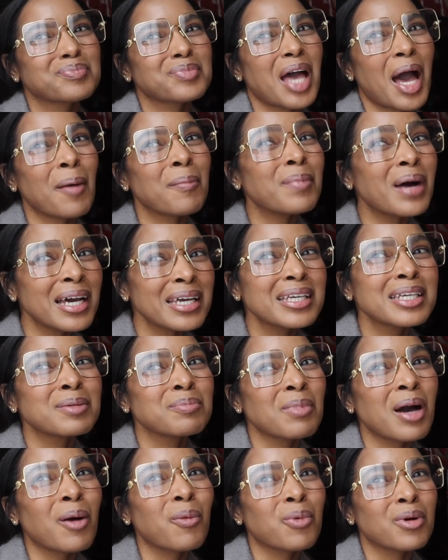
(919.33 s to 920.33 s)
I might eat
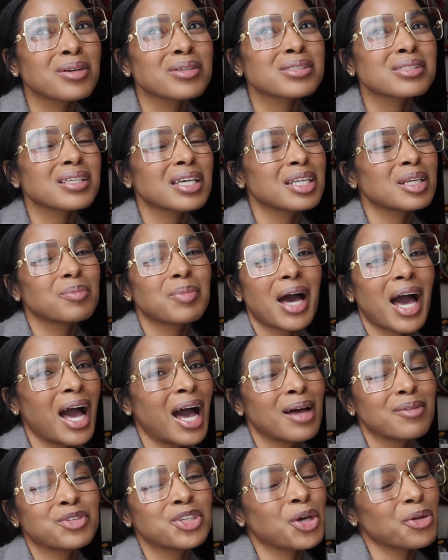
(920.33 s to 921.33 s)
my words later,
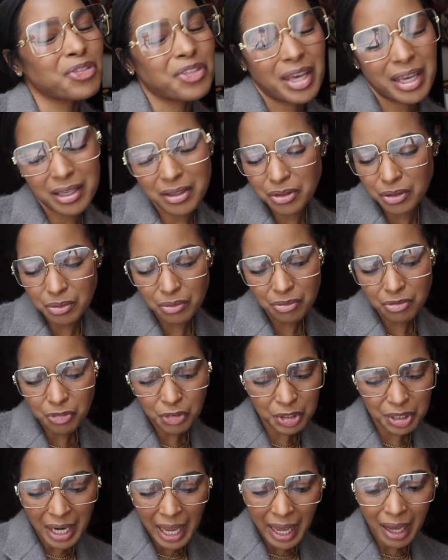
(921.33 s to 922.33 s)
but no thank you.
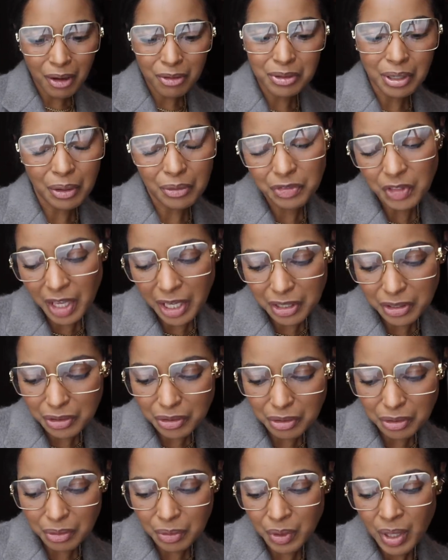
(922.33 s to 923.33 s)
For now, no
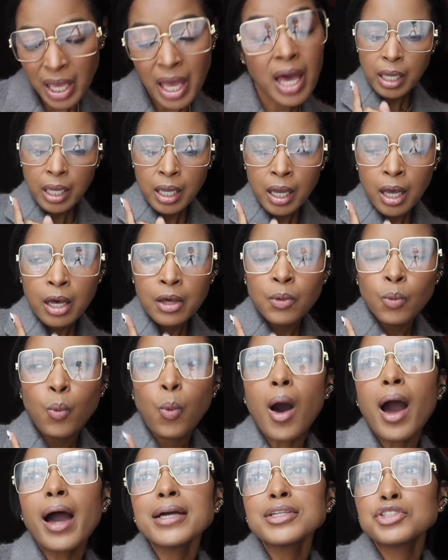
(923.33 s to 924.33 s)
thank you.
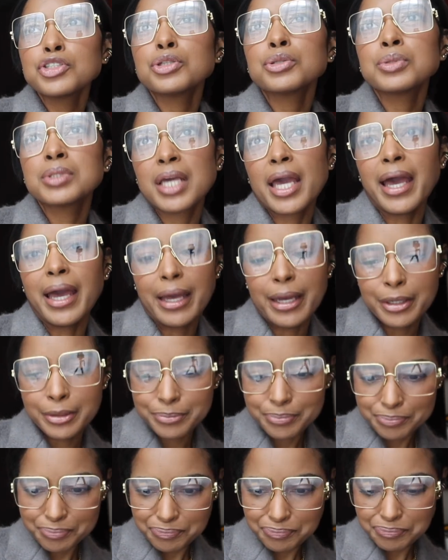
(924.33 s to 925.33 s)

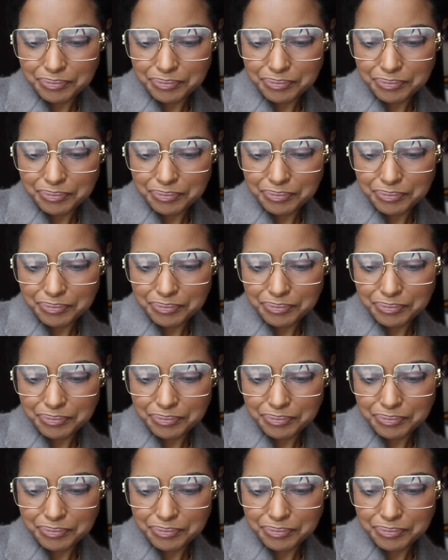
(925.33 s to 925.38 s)
Y2K.